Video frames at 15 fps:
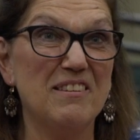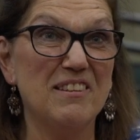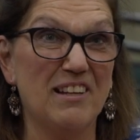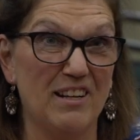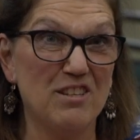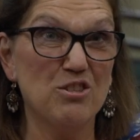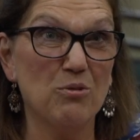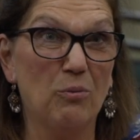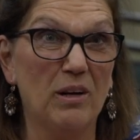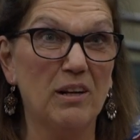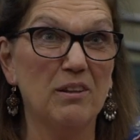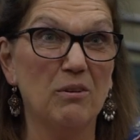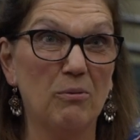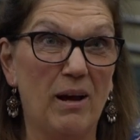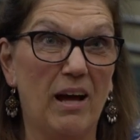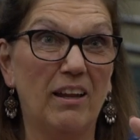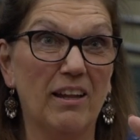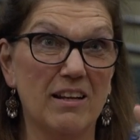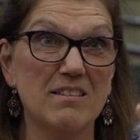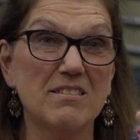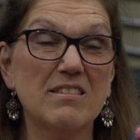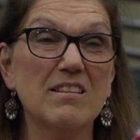touch one of the
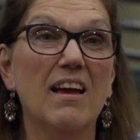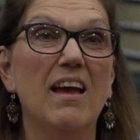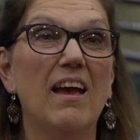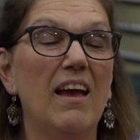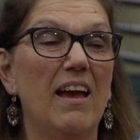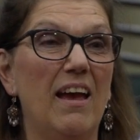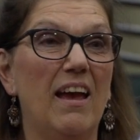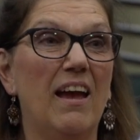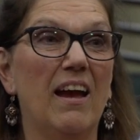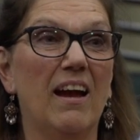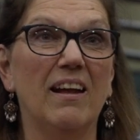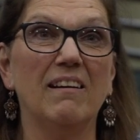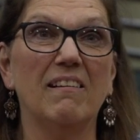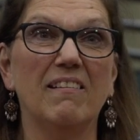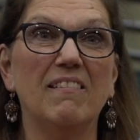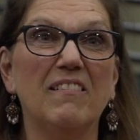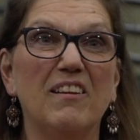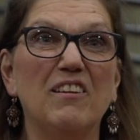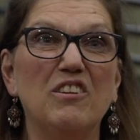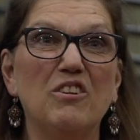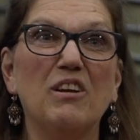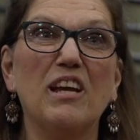relics, and
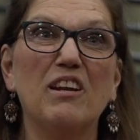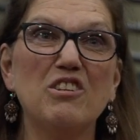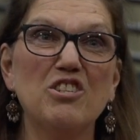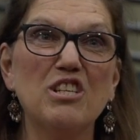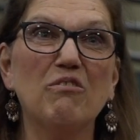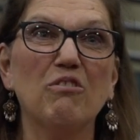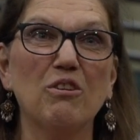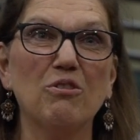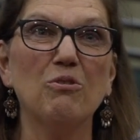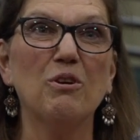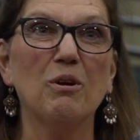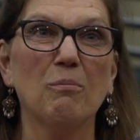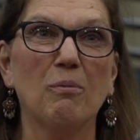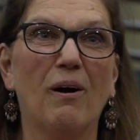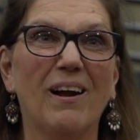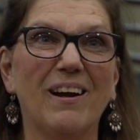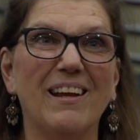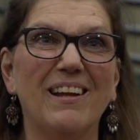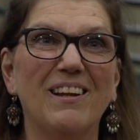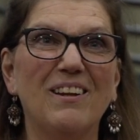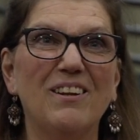you get a shiver through your body